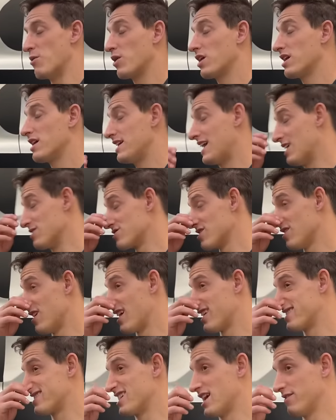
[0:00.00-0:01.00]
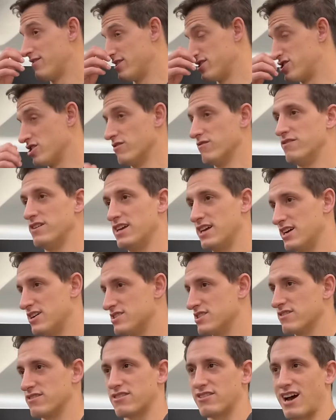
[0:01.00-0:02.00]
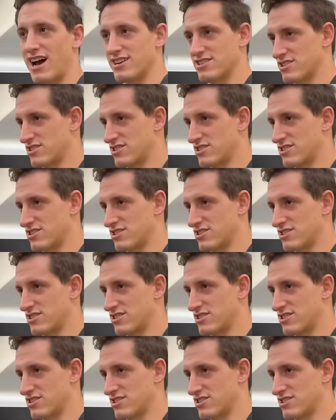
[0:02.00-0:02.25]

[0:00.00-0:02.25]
going to announce a lot of stuff and show videos of crash